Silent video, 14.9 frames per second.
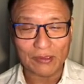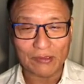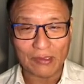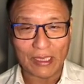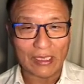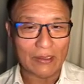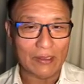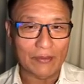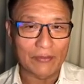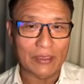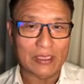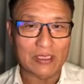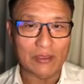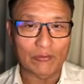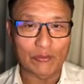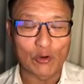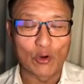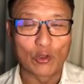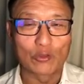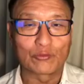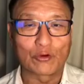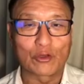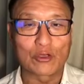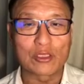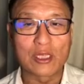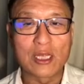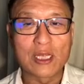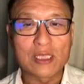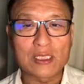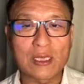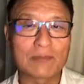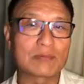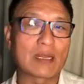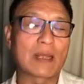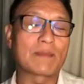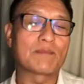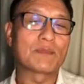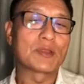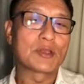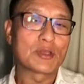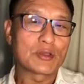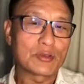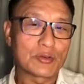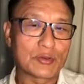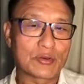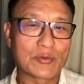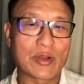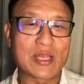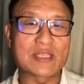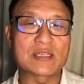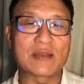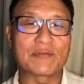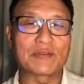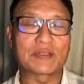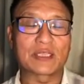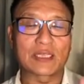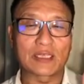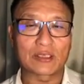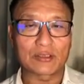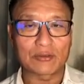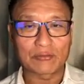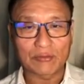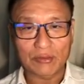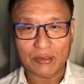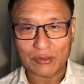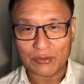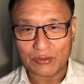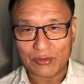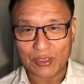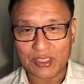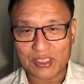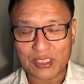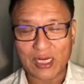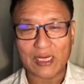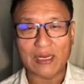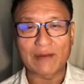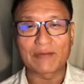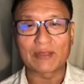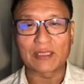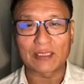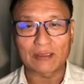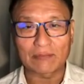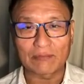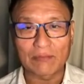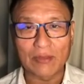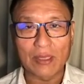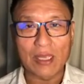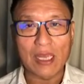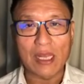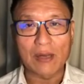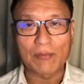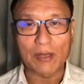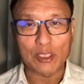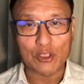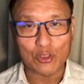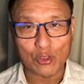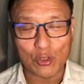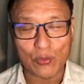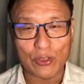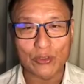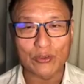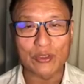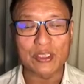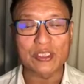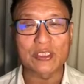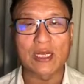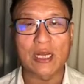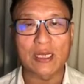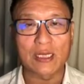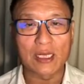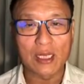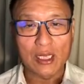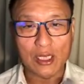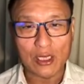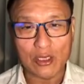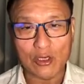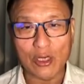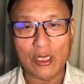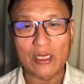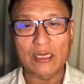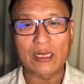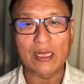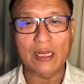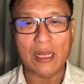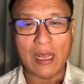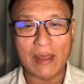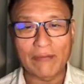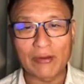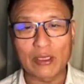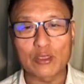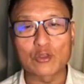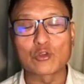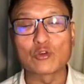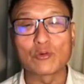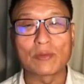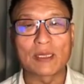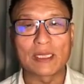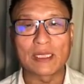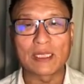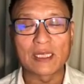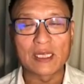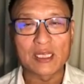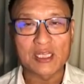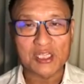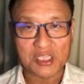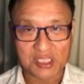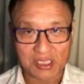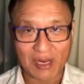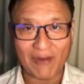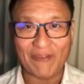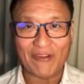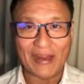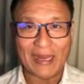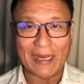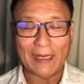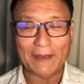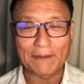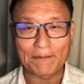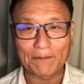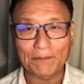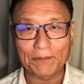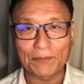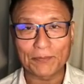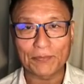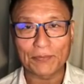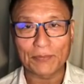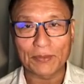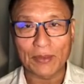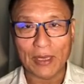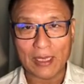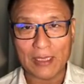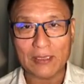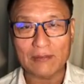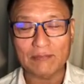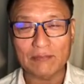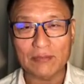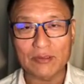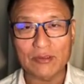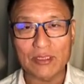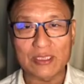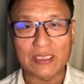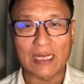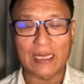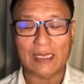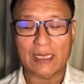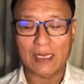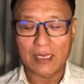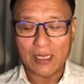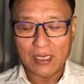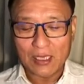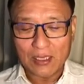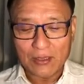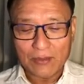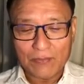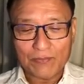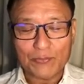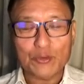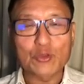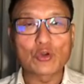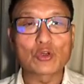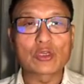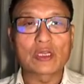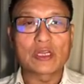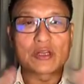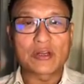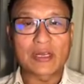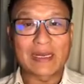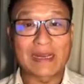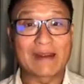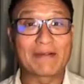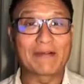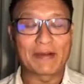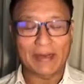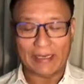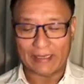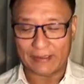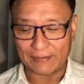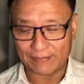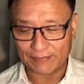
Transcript: Like even if it's an old phone, sometimes you erase everything, you restart everything and make sure when you restart not having too many stuff in it right so it's like a totally recovering